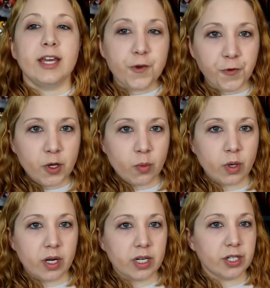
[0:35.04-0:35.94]
If you
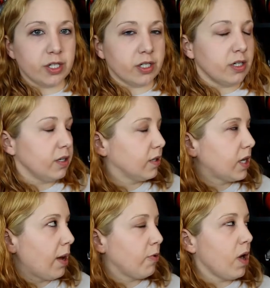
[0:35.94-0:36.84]
want your
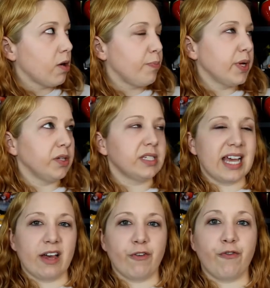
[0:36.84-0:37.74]
Kamen Rider build
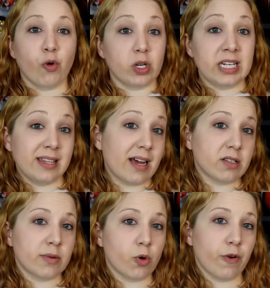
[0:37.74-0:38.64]
to have
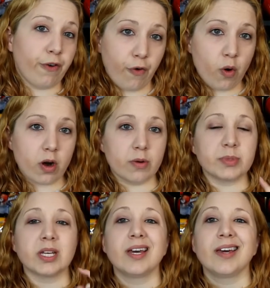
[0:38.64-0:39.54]
14,000 more
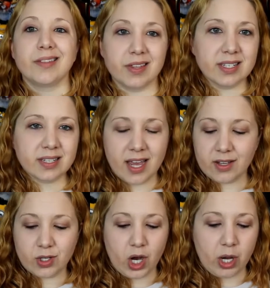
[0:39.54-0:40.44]
forms, these
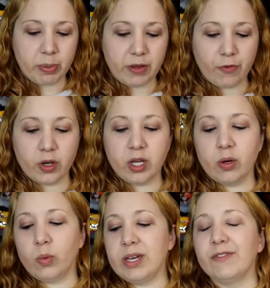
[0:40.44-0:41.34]
scans are going to be for
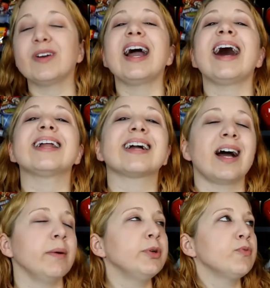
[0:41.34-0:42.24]
you. We've got
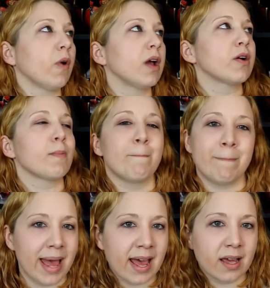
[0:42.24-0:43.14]
Kamen Rider
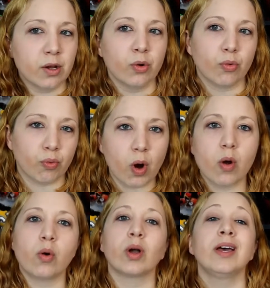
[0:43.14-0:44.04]
Mad
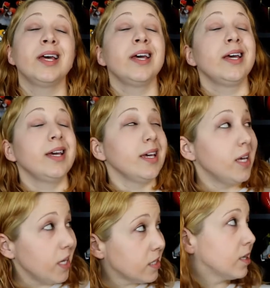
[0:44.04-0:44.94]
Rogue.
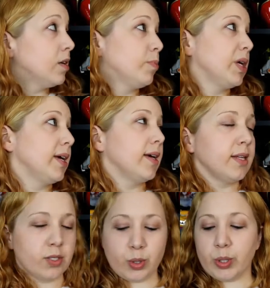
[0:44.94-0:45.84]
He's going to be
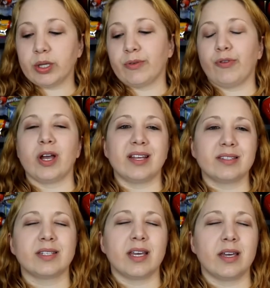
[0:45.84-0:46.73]
entering the
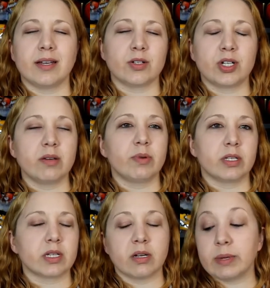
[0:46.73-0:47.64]
fray, I'd say he or she, but
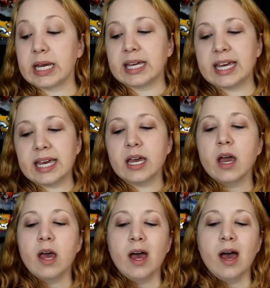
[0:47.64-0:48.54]
it's going to be a he